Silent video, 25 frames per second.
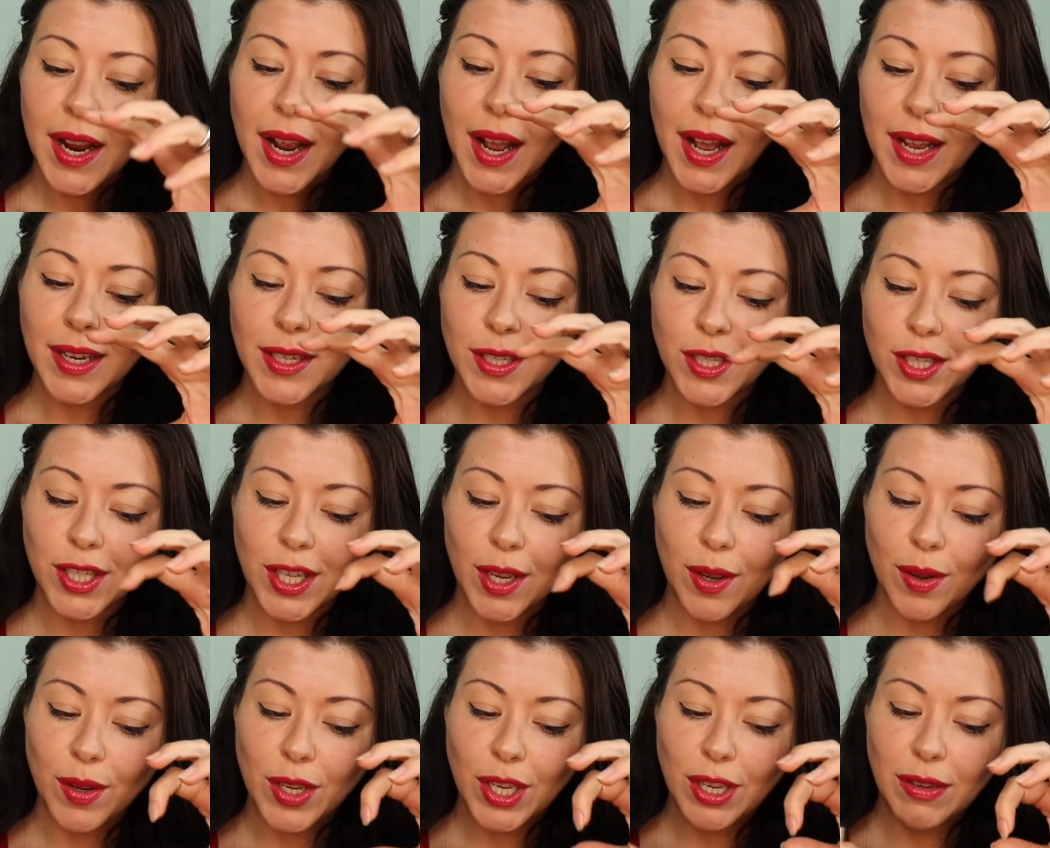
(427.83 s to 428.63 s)
And
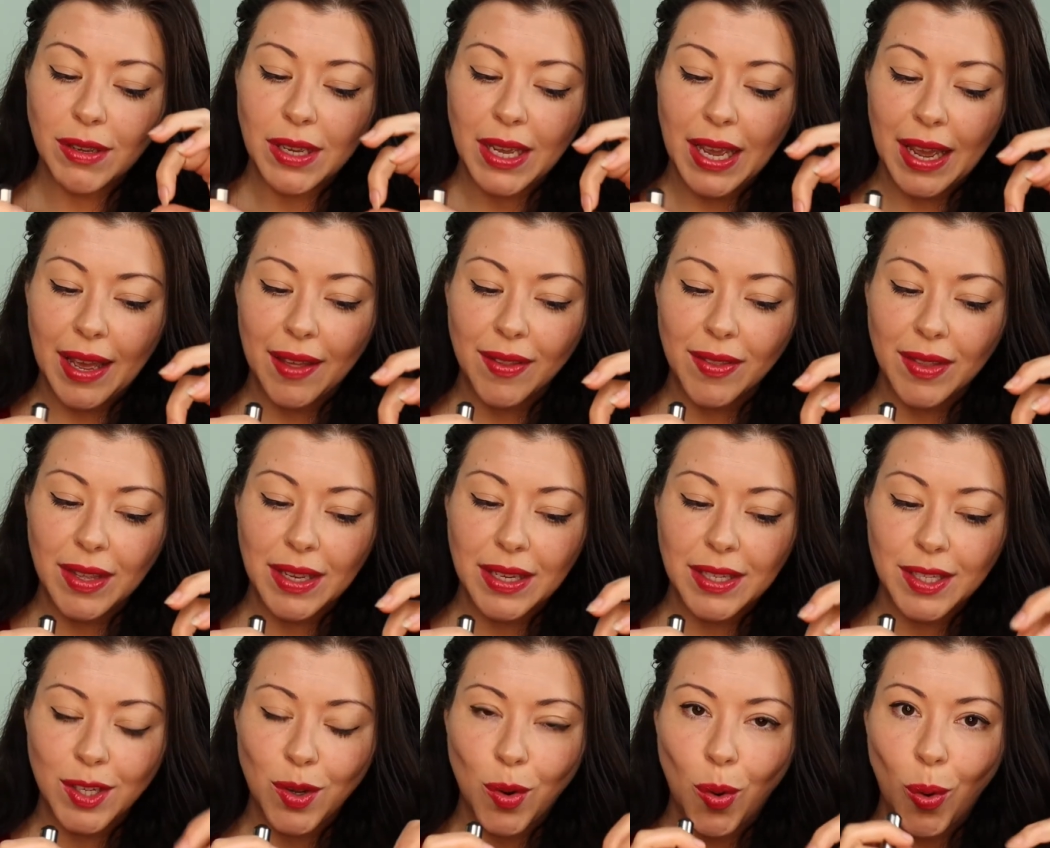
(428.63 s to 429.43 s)
so you get
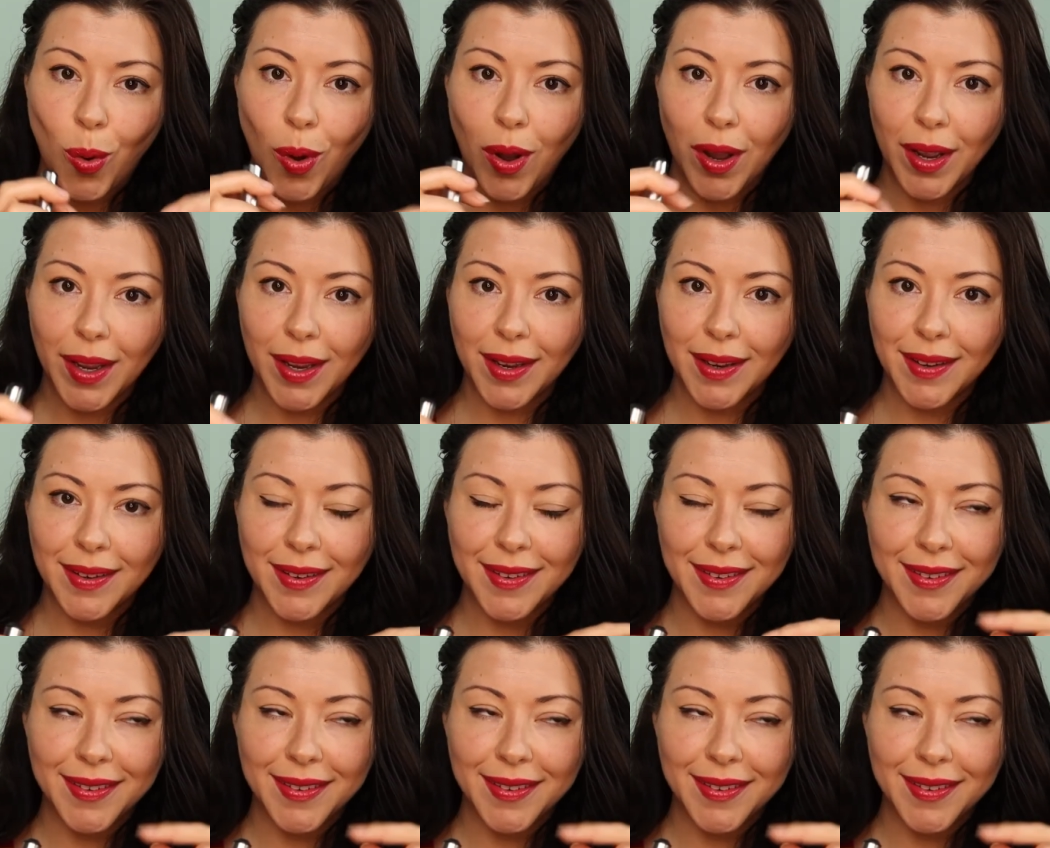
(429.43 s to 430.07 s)
these quite,